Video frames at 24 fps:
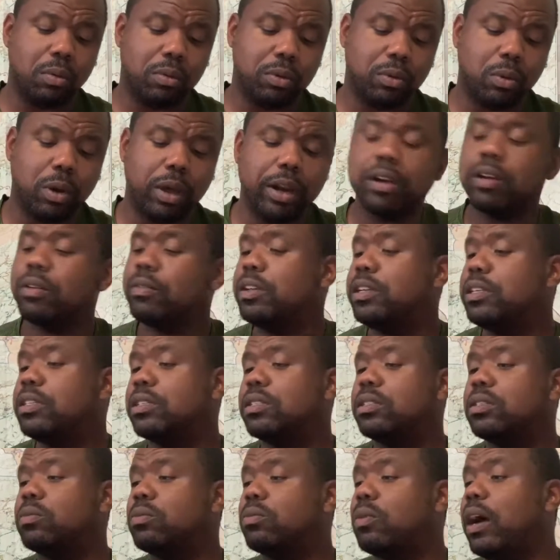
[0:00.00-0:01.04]
one of the
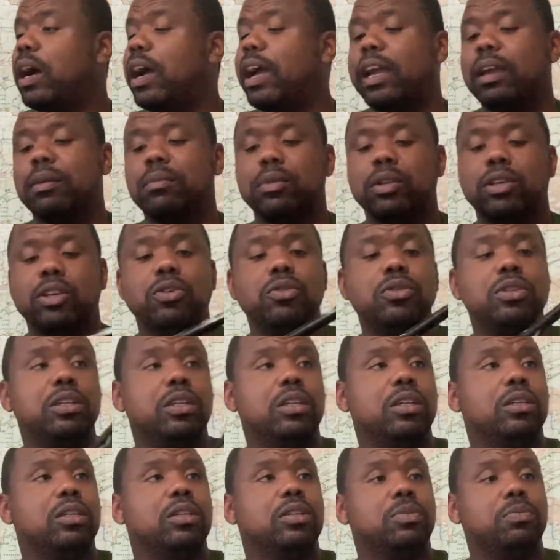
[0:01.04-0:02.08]
reasons why I'm
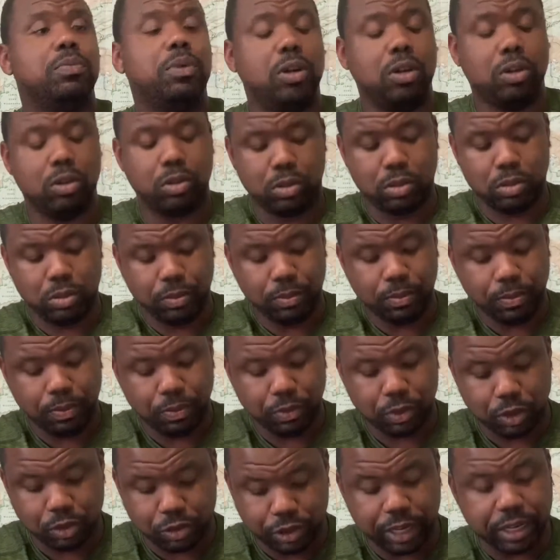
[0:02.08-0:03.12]
using this pole,
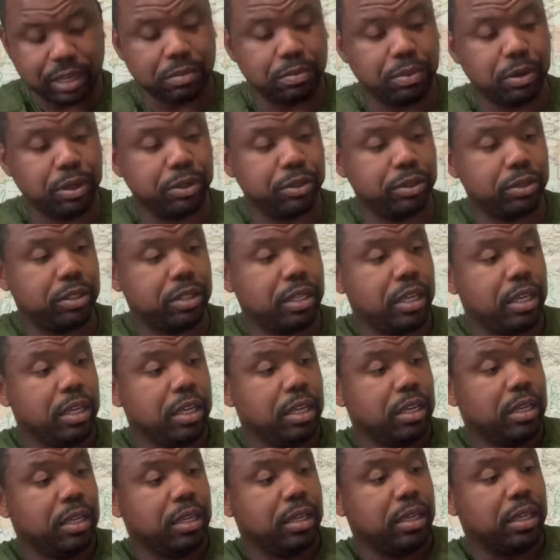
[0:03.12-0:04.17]
the trekking poles,
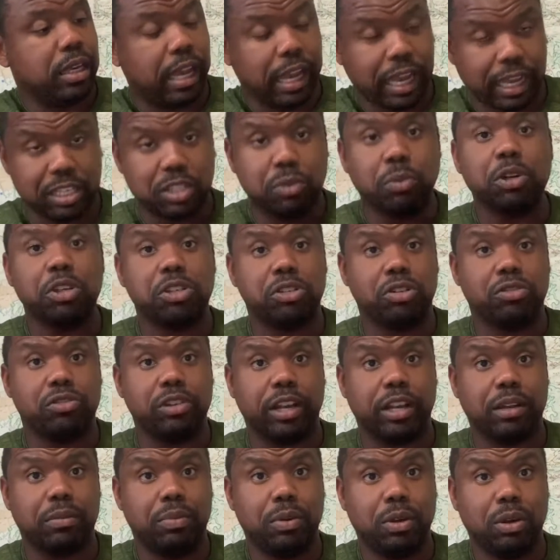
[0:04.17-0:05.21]
I switched to
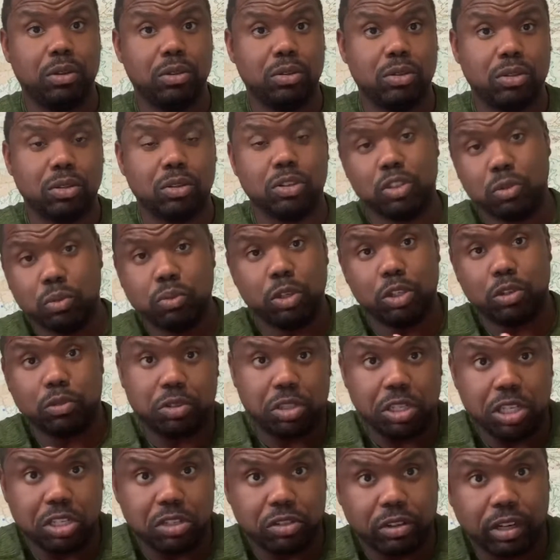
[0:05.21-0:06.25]
trekking poles, or switched to
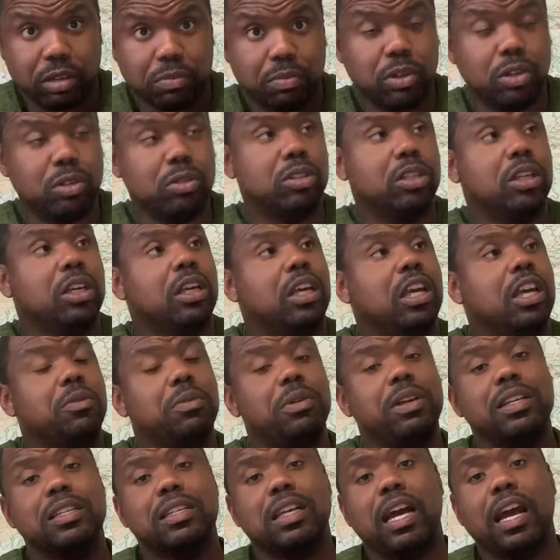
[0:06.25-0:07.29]
these trekking poles, is
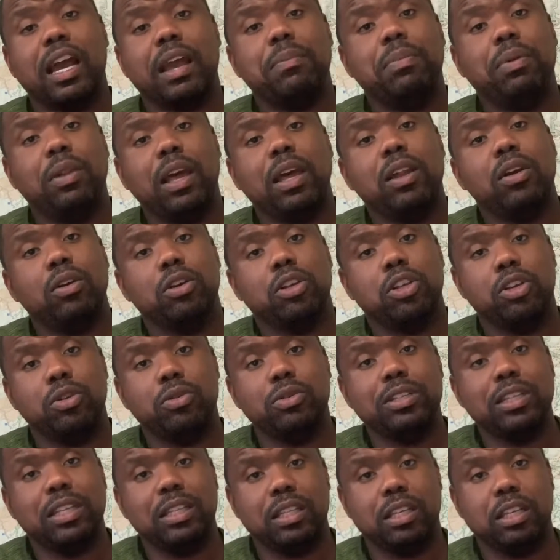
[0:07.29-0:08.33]
because I plan on
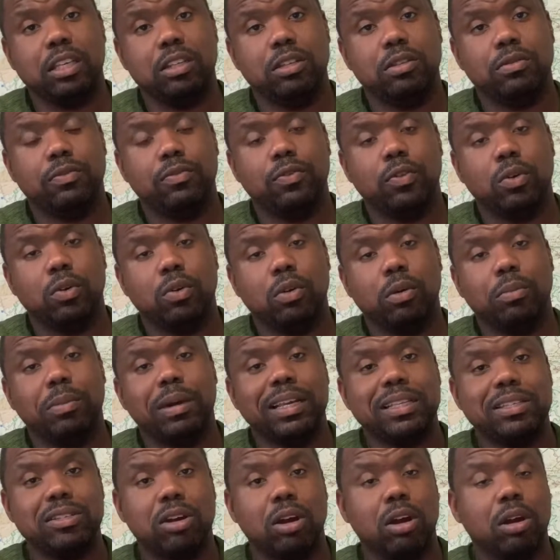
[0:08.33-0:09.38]
using these for my
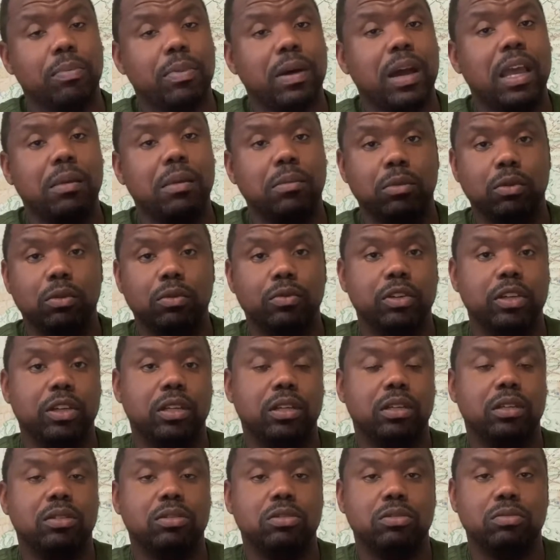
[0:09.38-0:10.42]
tarp. I'm
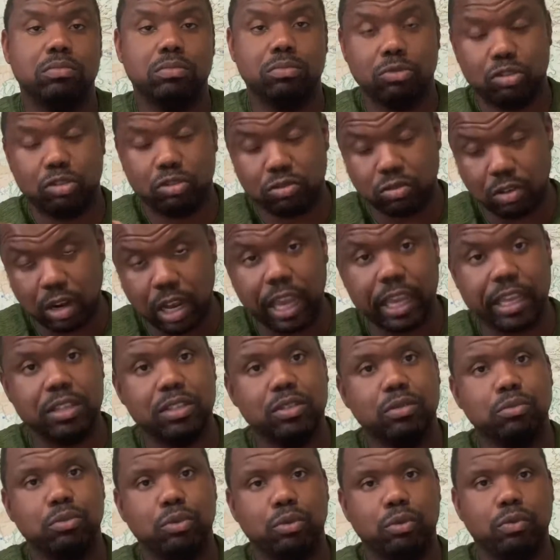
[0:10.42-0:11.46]
trying to
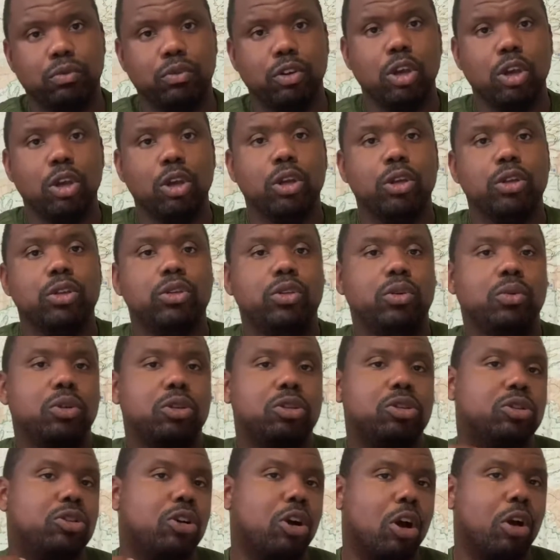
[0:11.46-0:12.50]
move to a
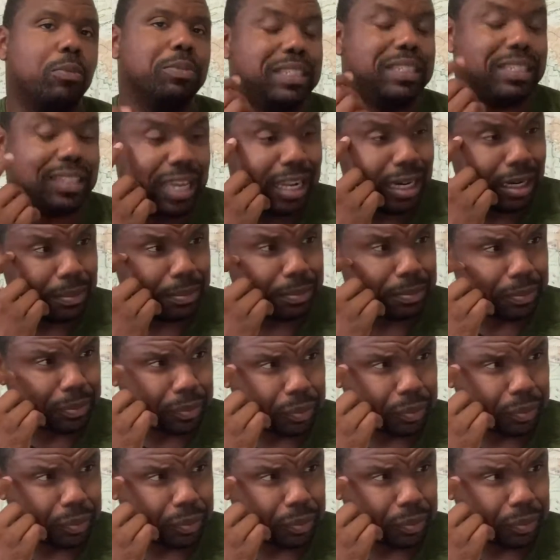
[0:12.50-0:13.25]
tarp setup,